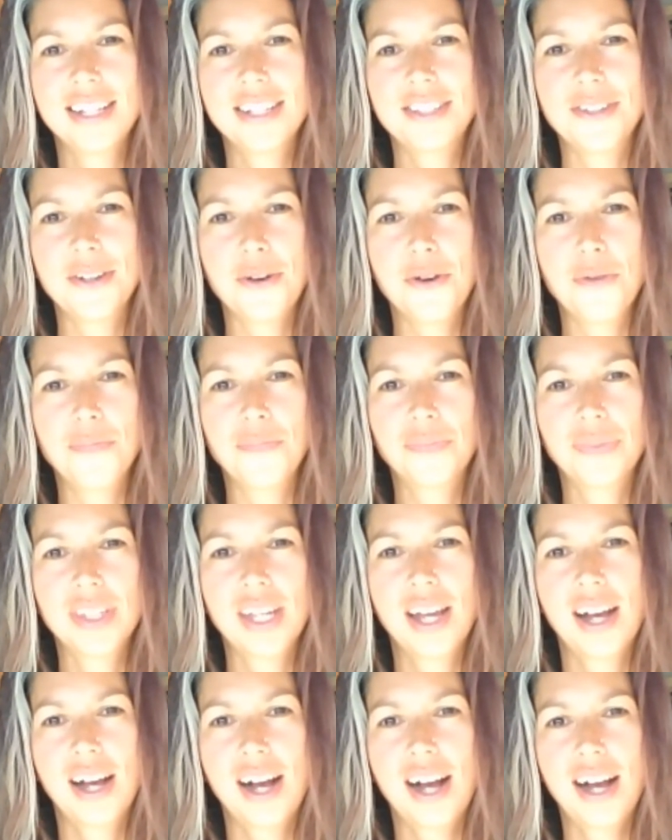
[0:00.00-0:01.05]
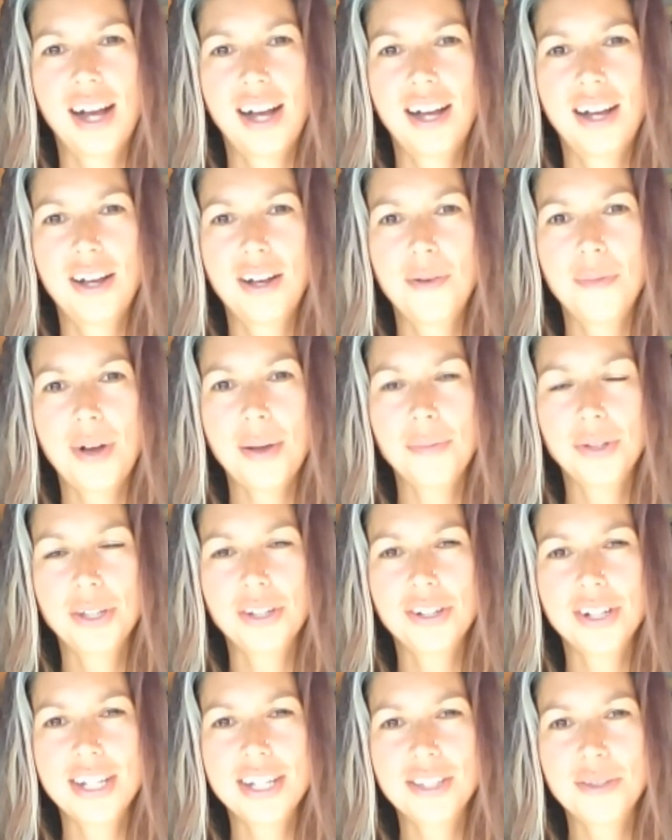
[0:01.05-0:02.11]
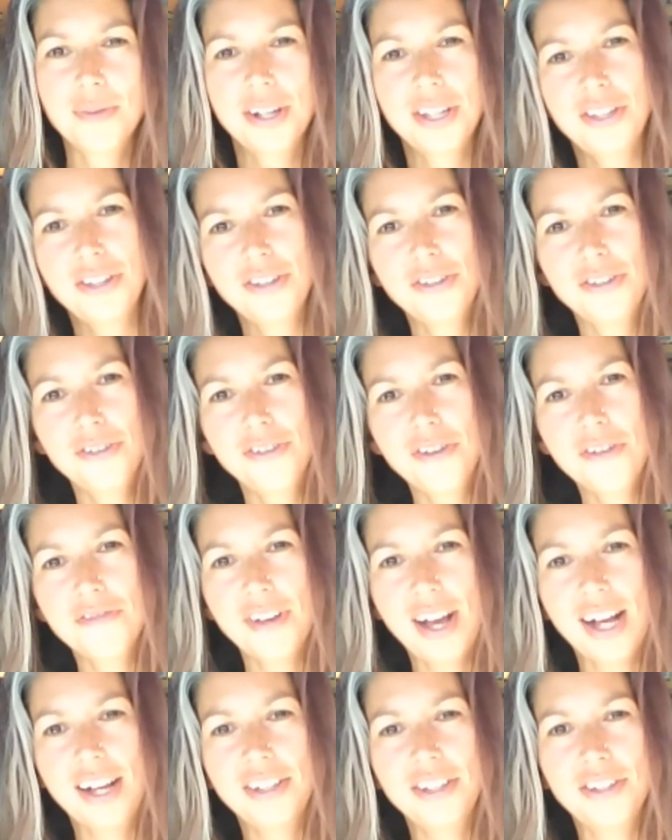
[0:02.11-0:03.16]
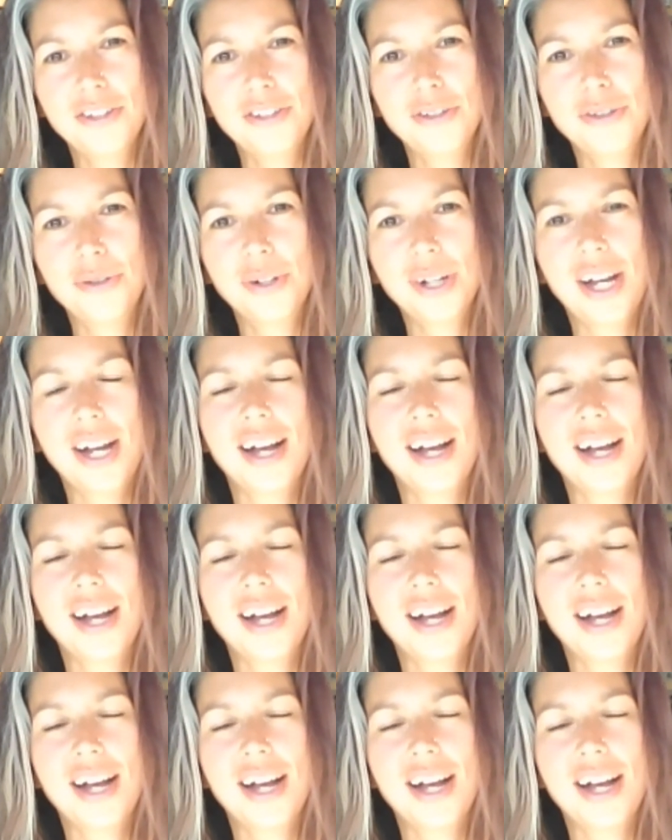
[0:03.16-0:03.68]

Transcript: So I'm curious what you value